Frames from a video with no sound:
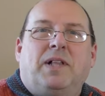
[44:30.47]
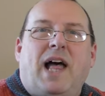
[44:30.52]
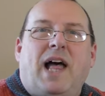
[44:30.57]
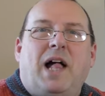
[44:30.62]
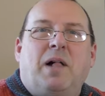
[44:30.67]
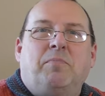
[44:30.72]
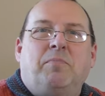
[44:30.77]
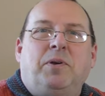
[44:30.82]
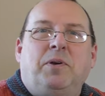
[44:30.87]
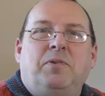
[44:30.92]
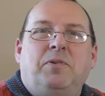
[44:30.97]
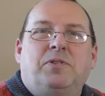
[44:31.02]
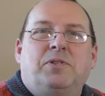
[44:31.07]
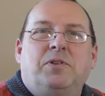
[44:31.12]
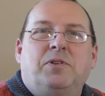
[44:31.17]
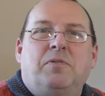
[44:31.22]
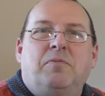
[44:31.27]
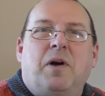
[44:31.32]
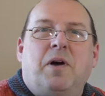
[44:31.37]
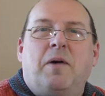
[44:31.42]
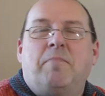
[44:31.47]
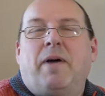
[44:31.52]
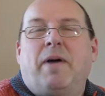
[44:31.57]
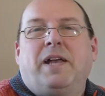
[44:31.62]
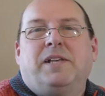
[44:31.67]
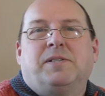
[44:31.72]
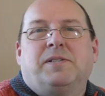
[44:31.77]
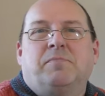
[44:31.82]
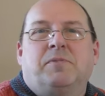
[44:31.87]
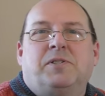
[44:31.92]
help you to
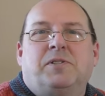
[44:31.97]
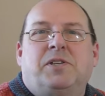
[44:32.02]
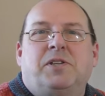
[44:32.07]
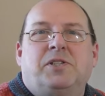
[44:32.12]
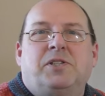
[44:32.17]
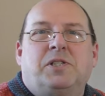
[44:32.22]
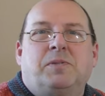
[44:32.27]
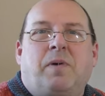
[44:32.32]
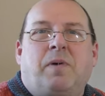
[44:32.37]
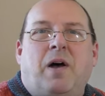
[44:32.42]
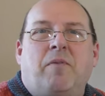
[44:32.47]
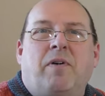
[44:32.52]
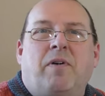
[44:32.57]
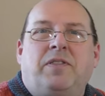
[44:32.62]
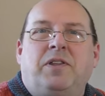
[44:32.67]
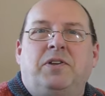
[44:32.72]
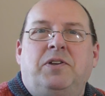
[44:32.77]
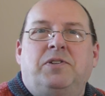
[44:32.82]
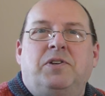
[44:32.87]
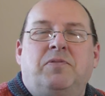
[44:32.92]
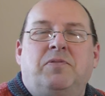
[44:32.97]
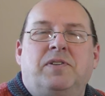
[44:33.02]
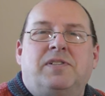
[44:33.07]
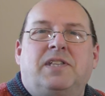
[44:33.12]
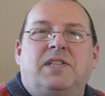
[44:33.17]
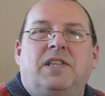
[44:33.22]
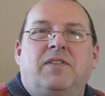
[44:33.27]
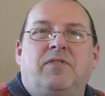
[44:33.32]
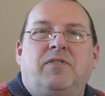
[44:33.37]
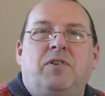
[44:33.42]
make some decisions about whether you do
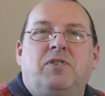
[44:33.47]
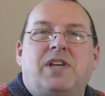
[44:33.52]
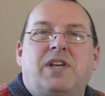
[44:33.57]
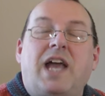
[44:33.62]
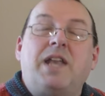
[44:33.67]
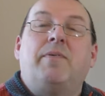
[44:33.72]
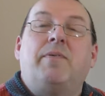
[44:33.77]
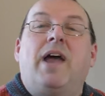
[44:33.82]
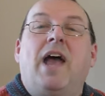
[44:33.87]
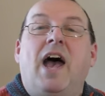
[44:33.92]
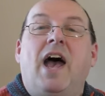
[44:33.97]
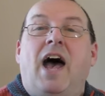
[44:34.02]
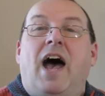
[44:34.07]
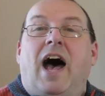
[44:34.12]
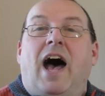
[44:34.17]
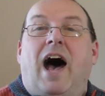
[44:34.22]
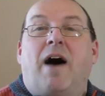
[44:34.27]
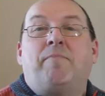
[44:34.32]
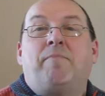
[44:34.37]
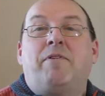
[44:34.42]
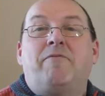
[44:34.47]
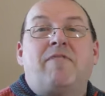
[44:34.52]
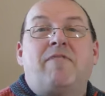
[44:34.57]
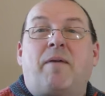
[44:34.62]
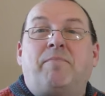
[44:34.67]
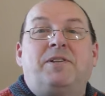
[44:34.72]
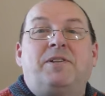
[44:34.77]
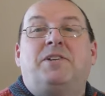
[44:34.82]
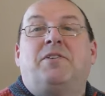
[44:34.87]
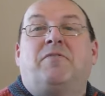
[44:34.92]
this in the future. Anyway, I've been
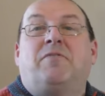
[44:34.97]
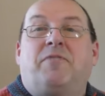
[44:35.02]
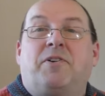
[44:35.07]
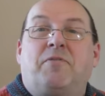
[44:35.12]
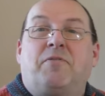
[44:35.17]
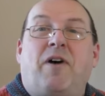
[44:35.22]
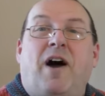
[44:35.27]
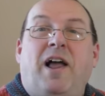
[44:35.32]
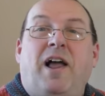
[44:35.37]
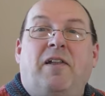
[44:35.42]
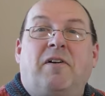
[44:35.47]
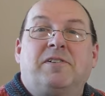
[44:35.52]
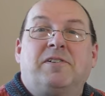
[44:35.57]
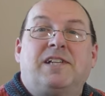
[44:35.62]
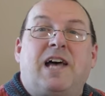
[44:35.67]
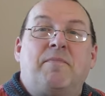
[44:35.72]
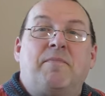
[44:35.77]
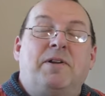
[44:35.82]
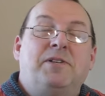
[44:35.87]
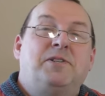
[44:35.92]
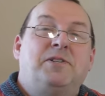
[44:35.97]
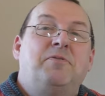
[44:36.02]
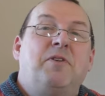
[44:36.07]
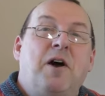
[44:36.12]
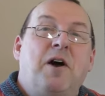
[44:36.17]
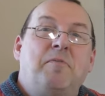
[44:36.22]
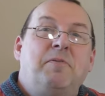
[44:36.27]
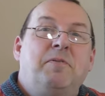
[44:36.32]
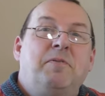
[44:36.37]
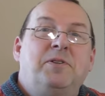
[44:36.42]
rabbiting on for quite a long time. I do
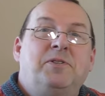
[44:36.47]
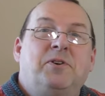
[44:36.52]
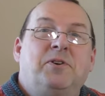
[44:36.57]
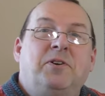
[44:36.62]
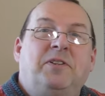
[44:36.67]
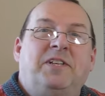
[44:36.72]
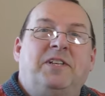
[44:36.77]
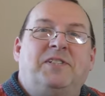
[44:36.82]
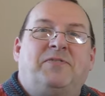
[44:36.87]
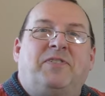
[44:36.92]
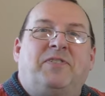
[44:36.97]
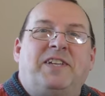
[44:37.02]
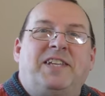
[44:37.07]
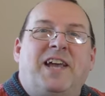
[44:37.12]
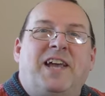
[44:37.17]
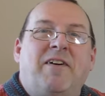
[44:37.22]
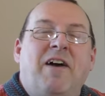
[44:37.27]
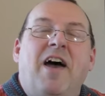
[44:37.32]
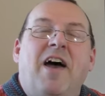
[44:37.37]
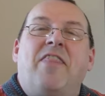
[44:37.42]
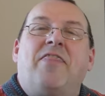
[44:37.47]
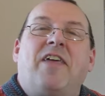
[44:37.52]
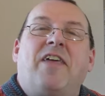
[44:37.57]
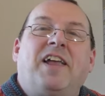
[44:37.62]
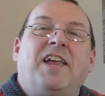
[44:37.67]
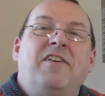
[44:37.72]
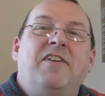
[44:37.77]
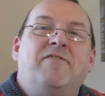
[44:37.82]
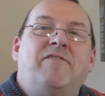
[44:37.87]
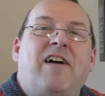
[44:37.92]
hope you enjoyed this video.
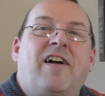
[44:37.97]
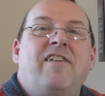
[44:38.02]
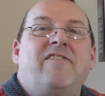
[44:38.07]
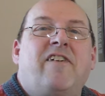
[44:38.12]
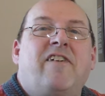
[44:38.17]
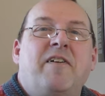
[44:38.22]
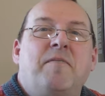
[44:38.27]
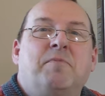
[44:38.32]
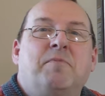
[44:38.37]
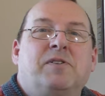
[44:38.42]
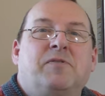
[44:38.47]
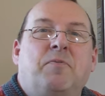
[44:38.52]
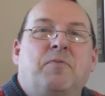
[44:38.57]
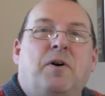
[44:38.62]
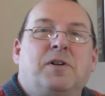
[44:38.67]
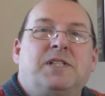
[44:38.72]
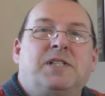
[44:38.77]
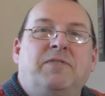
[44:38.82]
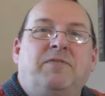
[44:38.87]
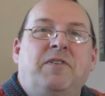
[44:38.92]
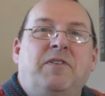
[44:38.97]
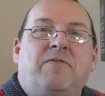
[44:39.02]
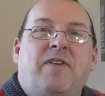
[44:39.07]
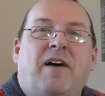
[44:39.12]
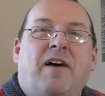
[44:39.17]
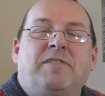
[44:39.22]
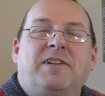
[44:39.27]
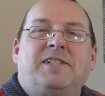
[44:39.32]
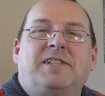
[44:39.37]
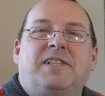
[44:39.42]
Thank you very, very much for watching if you
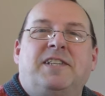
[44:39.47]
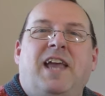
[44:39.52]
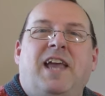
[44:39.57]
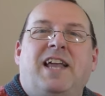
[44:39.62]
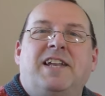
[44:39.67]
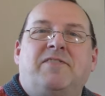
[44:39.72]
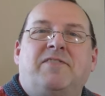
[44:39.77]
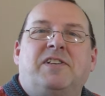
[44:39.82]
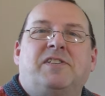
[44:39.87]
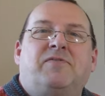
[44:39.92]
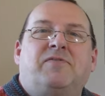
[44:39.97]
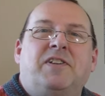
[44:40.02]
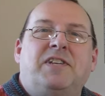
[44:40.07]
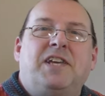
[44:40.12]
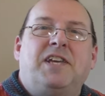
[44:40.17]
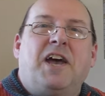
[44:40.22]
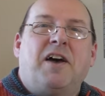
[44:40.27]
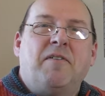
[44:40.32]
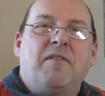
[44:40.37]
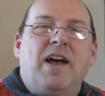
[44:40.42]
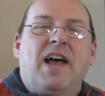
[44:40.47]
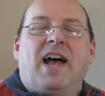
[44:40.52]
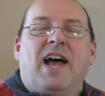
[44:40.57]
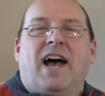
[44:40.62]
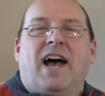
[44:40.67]
found it to the end of this video.